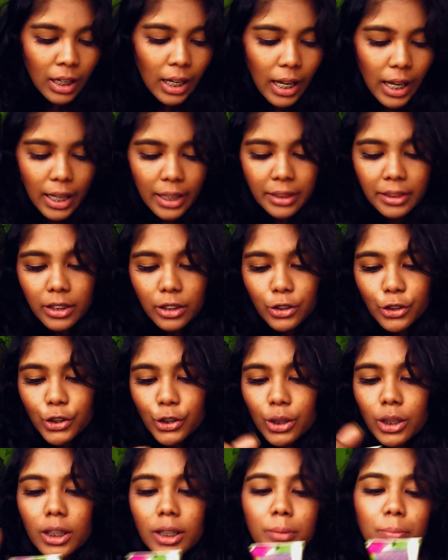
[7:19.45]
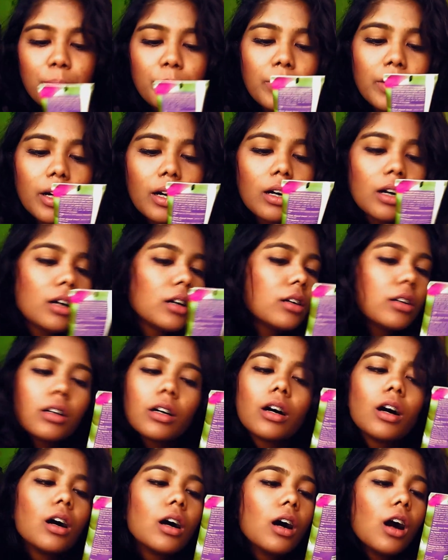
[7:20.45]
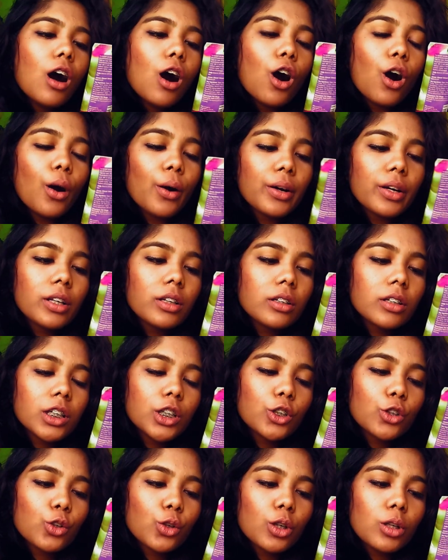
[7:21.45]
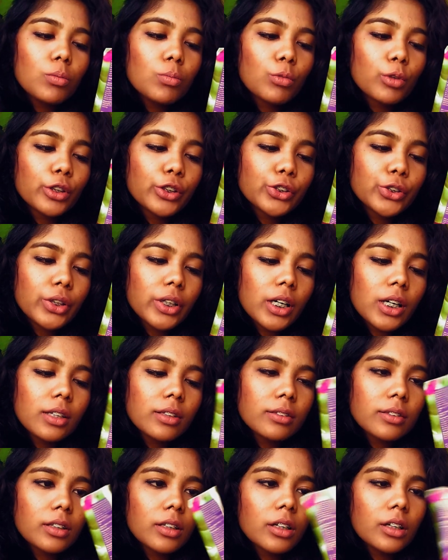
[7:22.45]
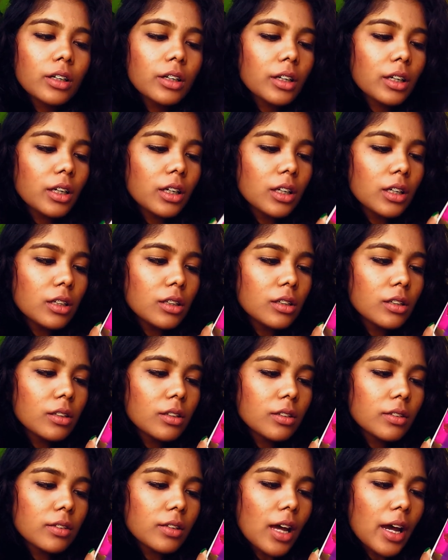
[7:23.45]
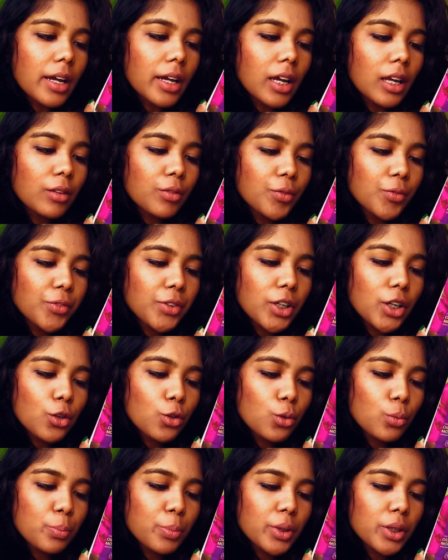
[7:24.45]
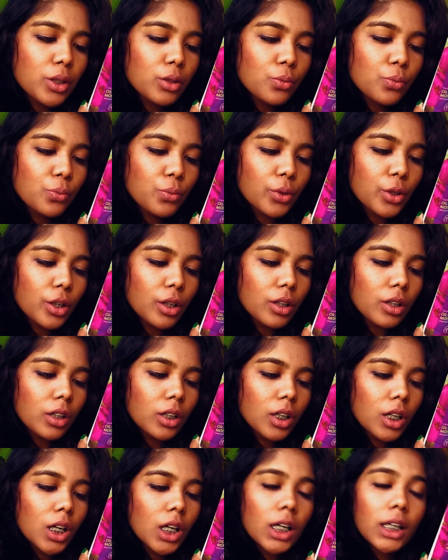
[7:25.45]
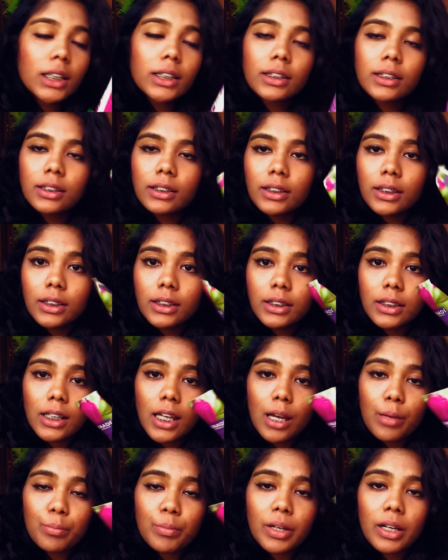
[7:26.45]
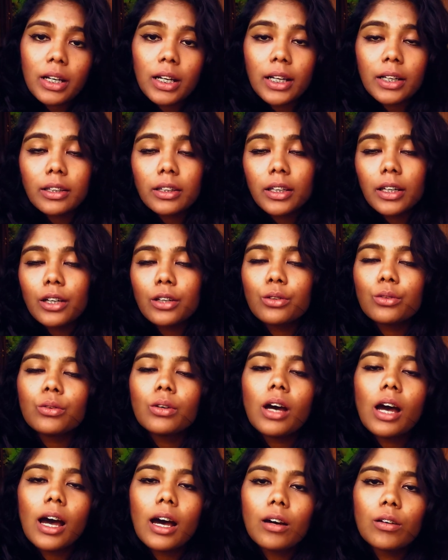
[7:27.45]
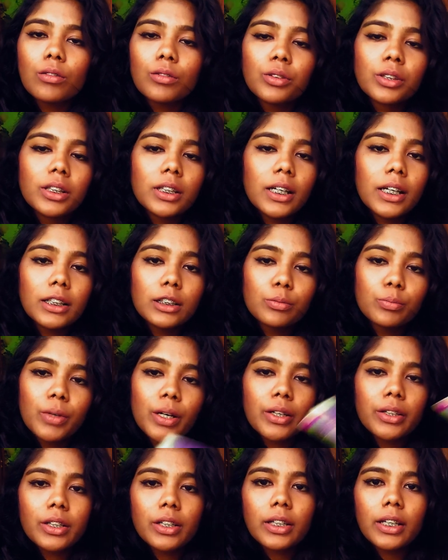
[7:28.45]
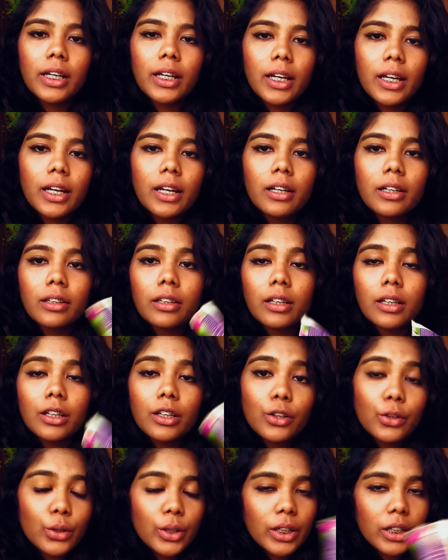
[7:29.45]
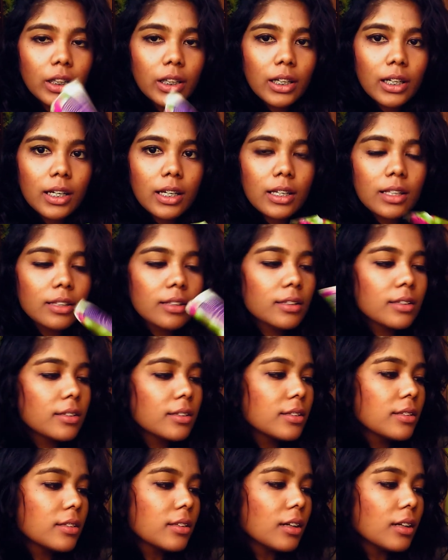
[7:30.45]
And the Tulip Oil Control Moisturizer is again 58 rupees for 60 ml, and they do have the expiry date, the ingredients,